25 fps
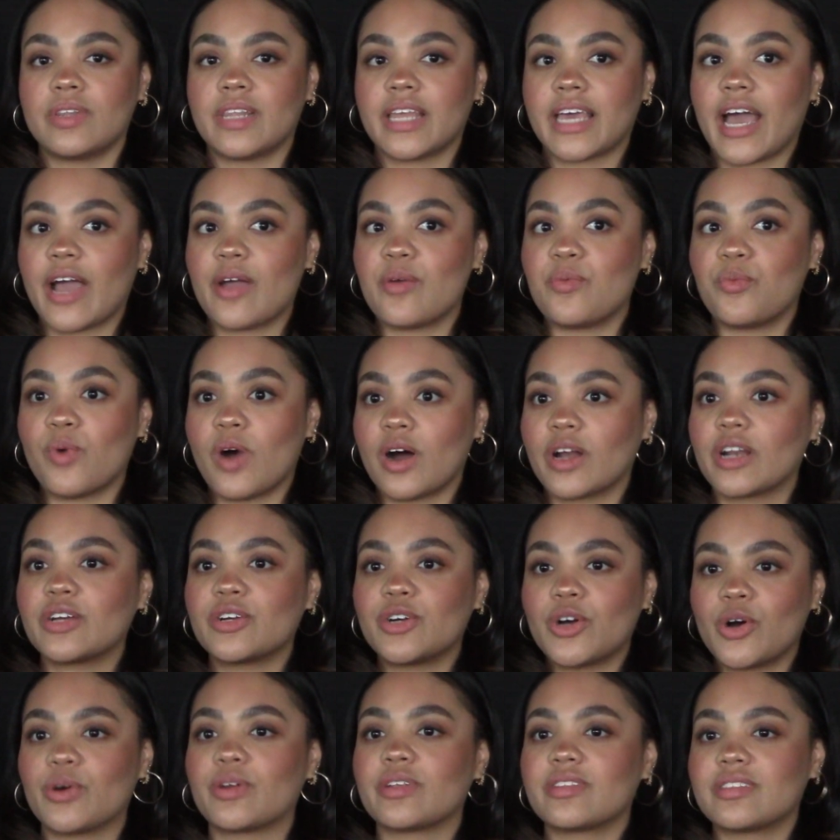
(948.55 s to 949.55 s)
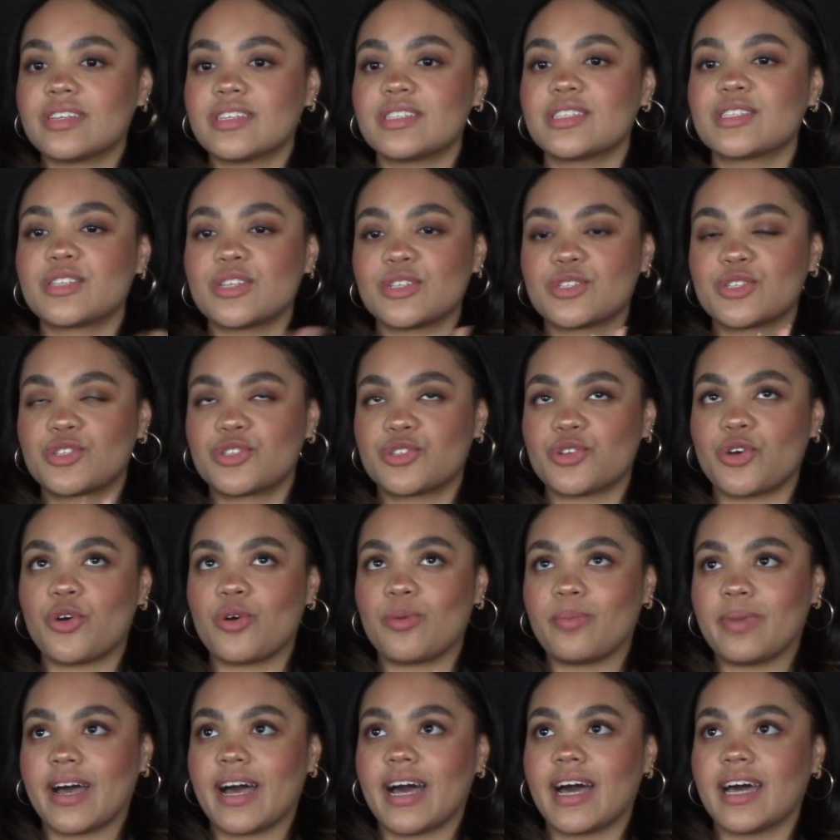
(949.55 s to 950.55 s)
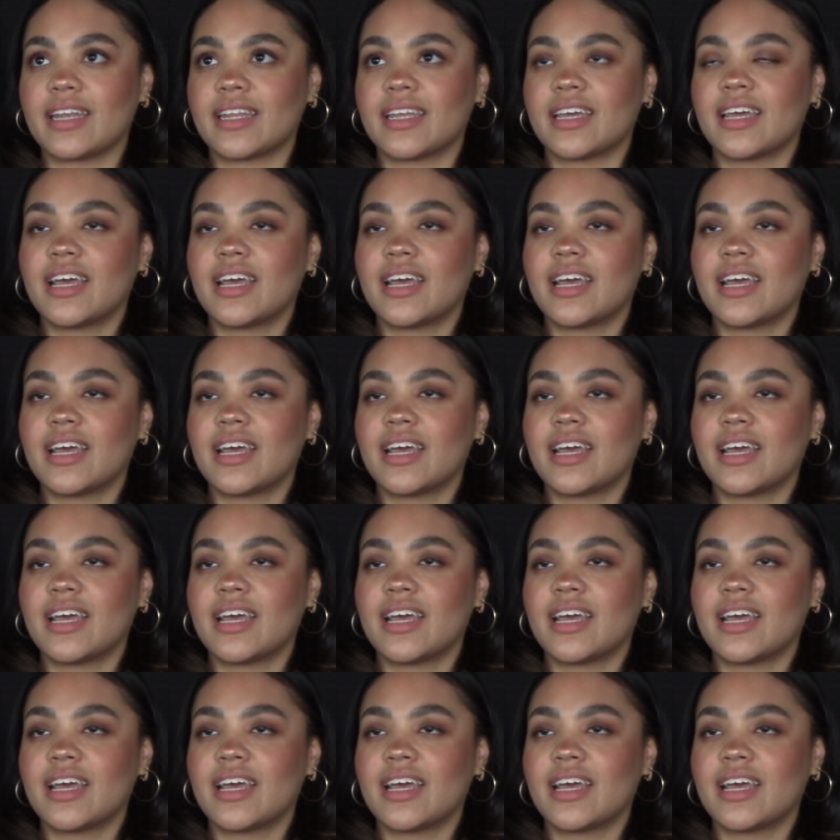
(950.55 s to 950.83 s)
like, I want to go to this so bad,